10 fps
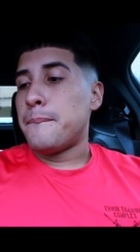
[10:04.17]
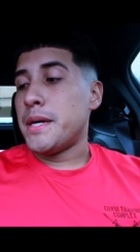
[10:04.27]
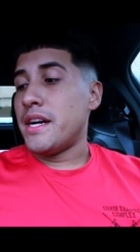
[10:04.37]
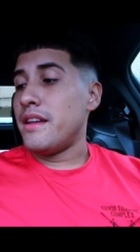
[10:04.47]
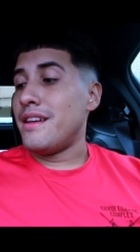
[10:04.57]

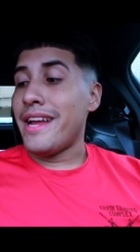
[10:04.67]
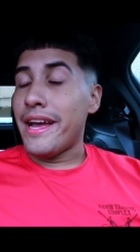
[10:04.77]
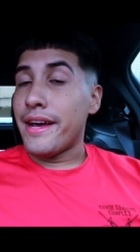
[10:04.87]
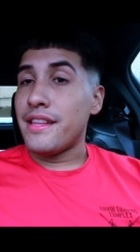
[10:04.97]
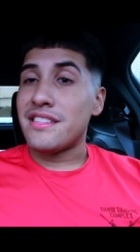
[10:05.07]
But
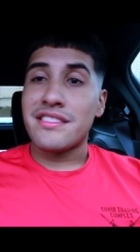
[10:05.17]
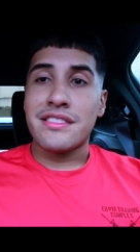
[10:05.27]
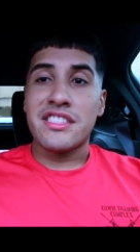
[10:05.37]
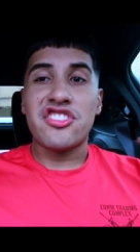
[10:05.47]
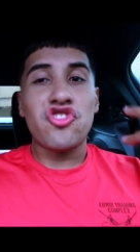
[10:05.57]
yeah, that's
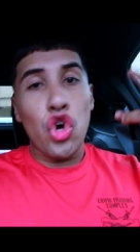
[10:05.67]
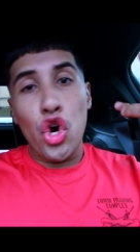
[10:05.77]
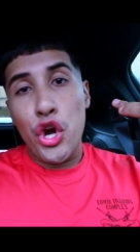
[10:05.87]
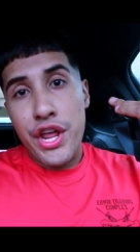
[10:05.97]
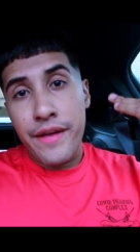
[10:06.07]
the
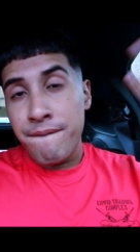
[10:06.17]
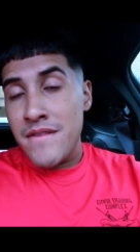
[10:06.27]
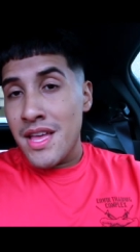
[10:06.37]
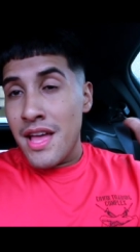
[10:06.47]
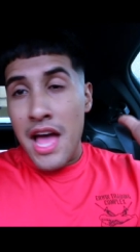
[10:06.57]
story
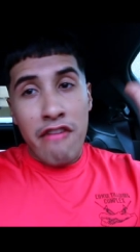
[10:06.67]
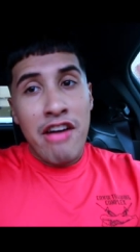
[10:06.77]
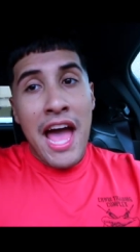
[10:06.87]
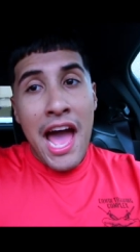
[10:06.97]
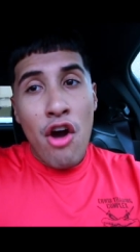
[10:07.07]
of
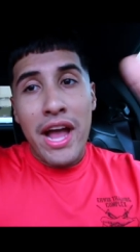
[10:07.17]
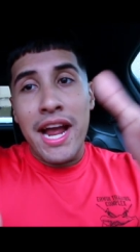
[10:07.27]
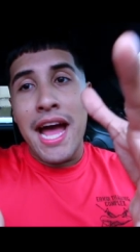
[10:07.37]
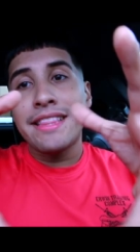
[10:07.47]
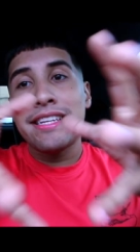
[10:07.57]
how I
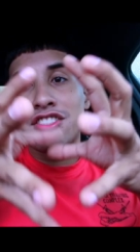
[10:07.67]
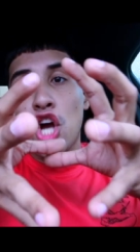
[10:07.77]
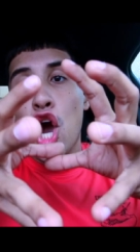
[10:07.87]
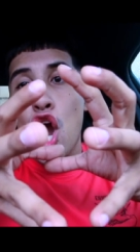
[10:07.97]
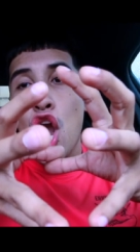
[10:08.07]
got this
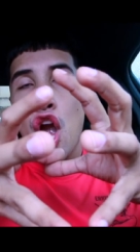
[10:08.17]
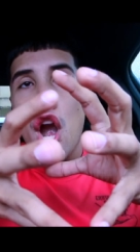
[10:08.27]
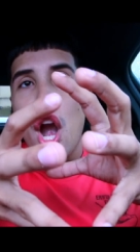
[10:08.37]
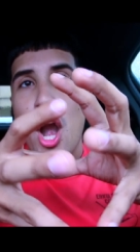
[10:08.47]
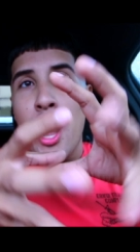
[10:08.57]
car,
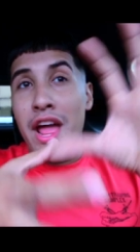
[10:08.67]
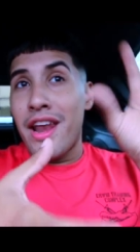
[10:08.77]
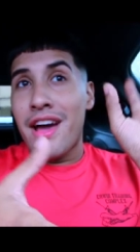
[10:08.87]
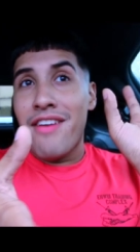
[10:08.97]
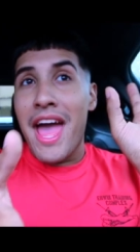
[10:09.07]

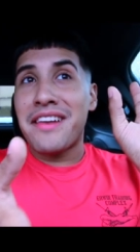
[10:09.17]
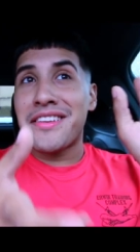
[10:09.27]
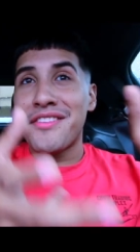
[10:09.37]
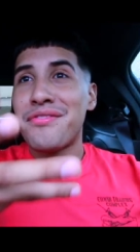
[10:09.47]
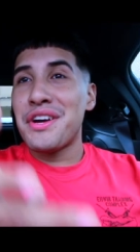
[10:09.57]
and I've had
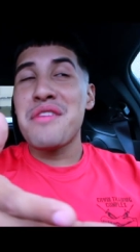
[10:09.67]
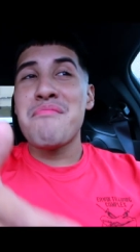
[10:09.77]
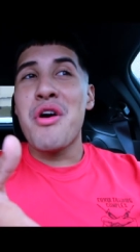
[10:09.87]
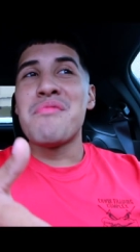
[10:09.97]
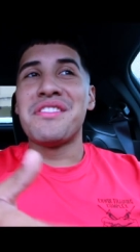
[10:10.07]
some funny
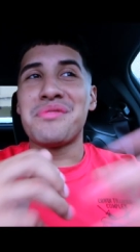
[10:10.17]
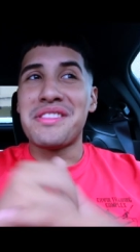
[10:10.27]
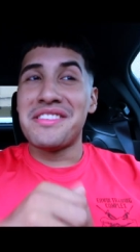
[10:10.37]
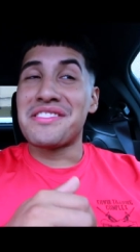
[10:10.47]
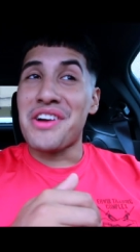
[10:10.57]
moments
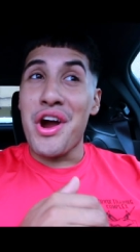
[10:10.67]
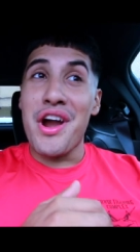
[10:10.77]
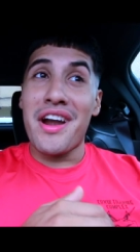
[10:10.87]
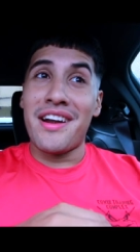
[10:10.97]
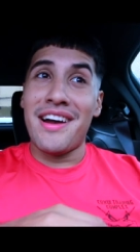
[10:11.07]
with this
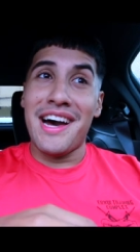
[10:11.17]
car.